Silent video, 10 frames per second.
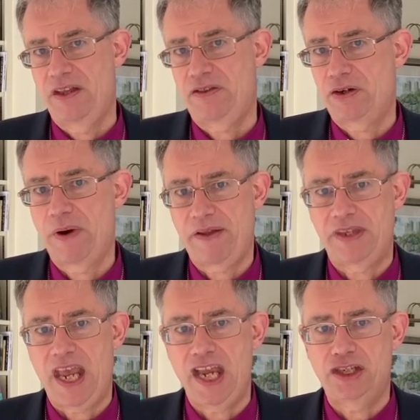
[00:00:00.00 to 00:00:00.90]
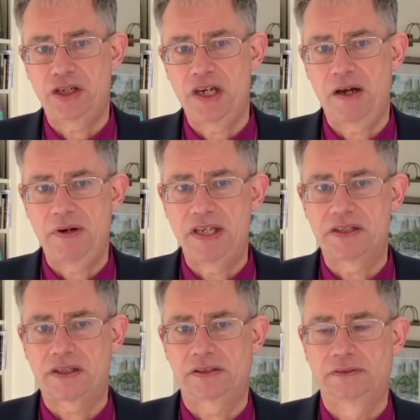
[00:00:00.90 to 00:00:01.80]
throughout the ancient Near
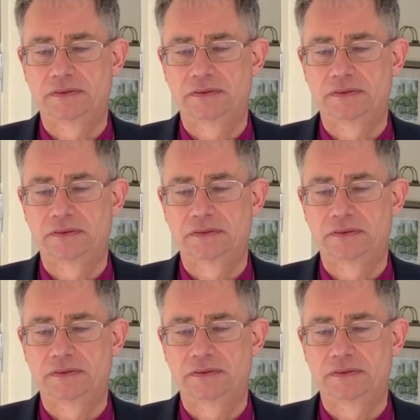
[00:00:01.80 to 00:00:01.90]
East.